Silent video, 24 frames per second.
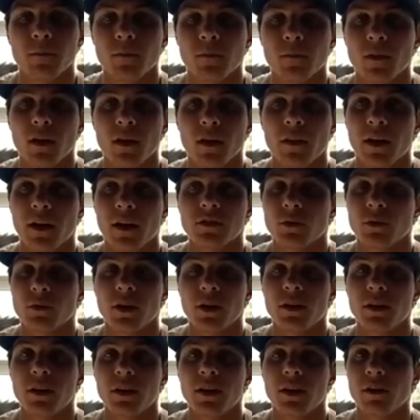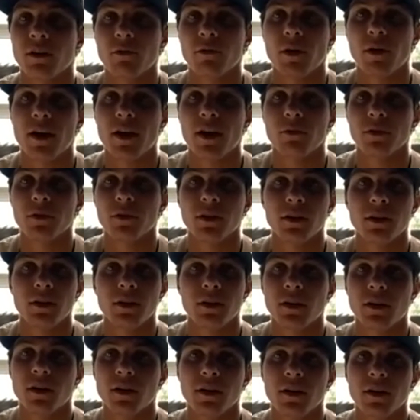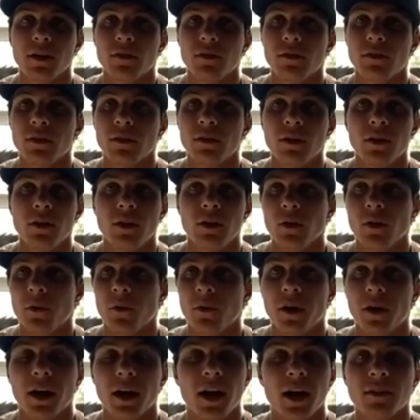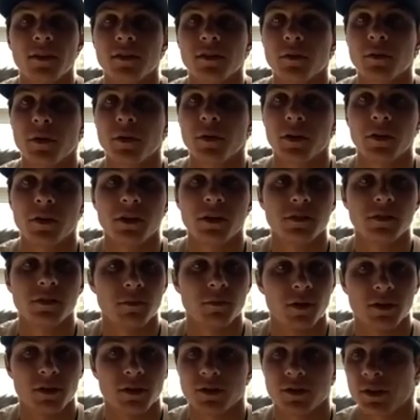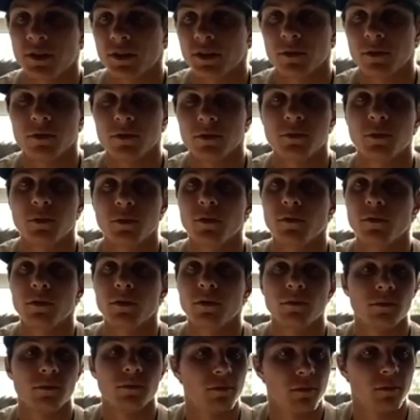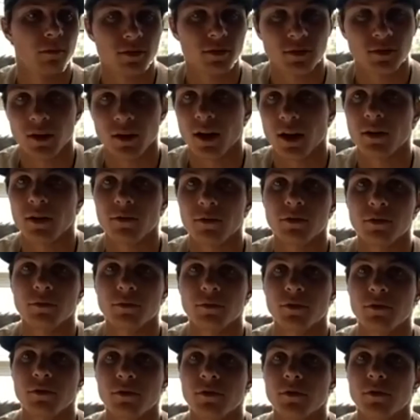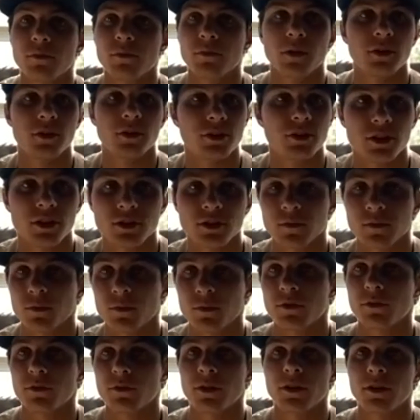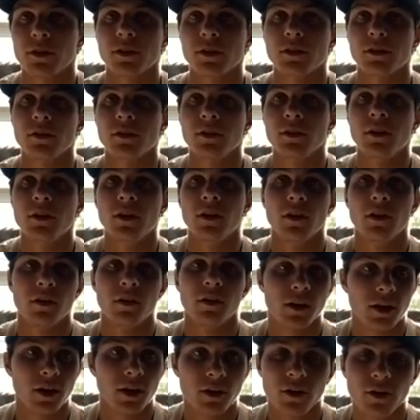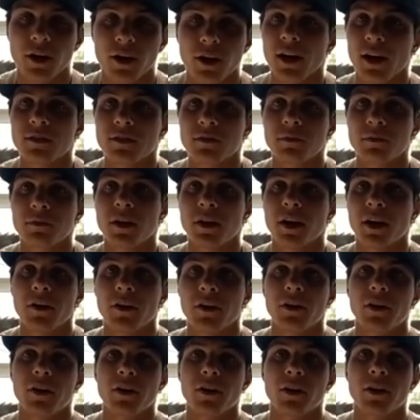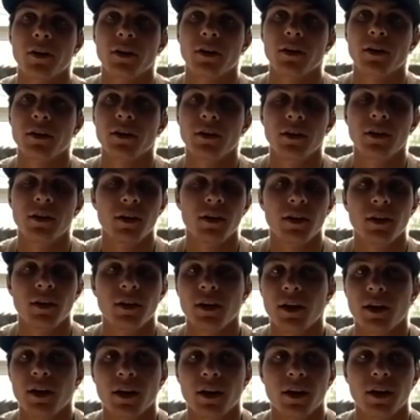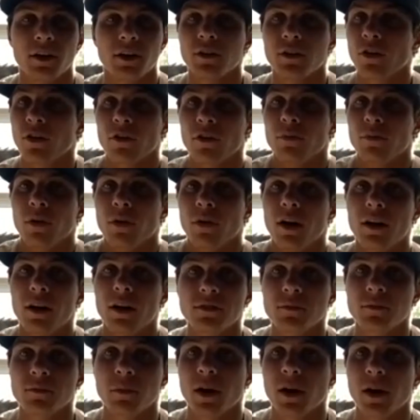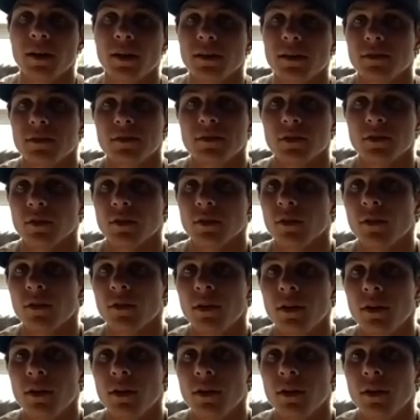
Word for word: that's what I did. I ran with it. And when I got to the big leagues, my sinker was moving. My slider was moving. My changeup was working. Heater had some carry on it. And curveball had some bite. So